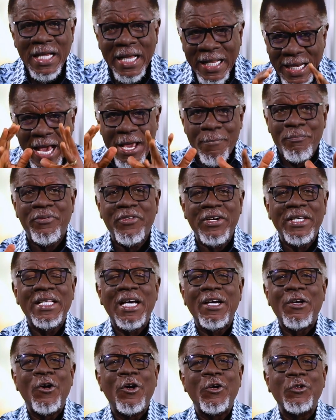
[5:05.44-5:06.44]
And I pray
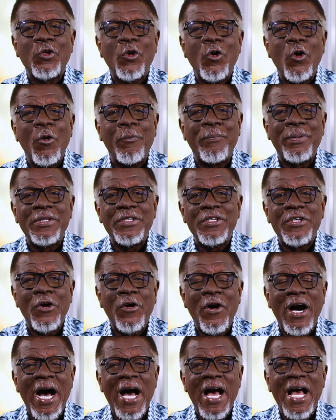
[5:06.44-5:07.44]
that God will open
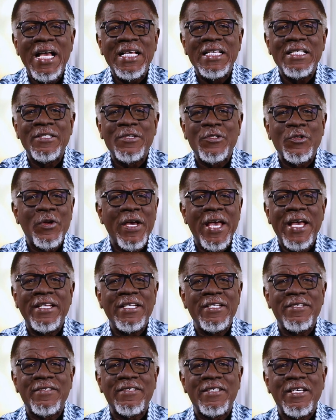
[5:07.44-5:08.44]
your eyes to
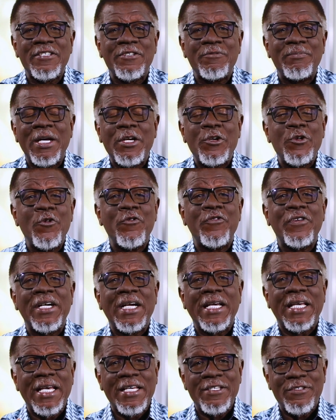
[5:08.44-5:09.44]
any such maneuver
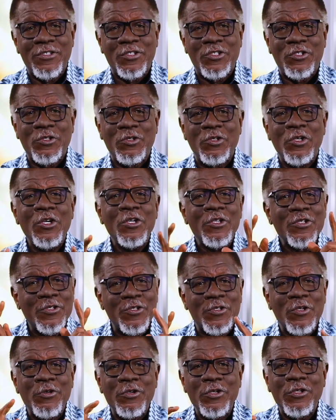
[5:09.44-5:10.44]
against you
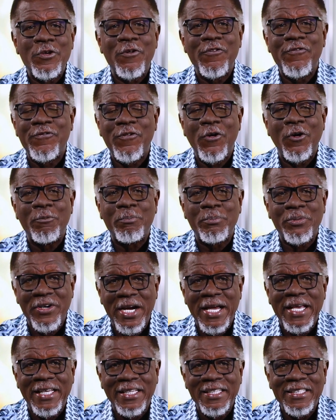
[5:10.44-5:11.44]
so you don't fall
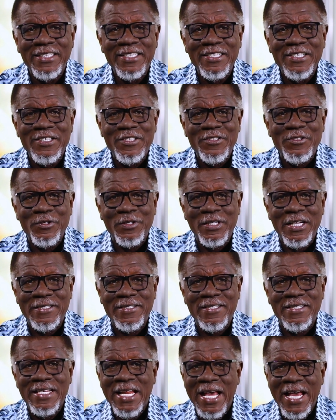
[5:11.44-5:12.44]
prey to the
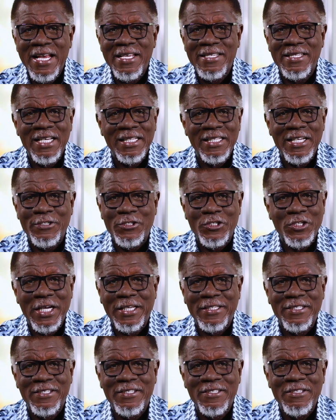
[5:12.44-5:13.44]
snares and the
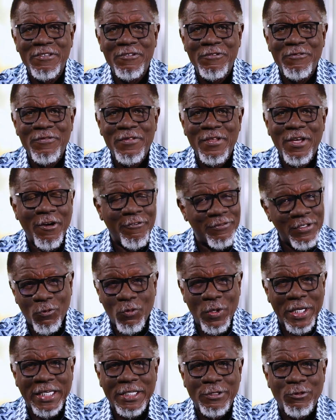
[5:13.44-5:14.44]
tricks of the
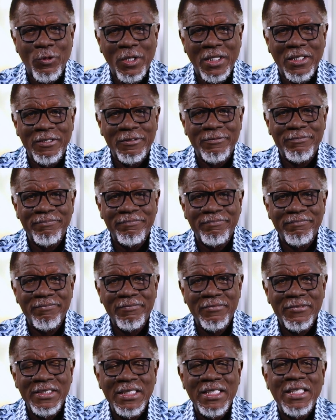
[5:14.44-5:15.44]
wicked one.
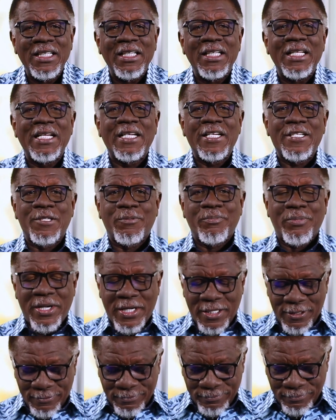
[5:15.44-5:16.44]
Let us
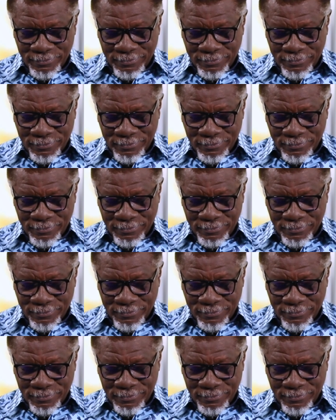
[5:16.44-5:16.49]
pray.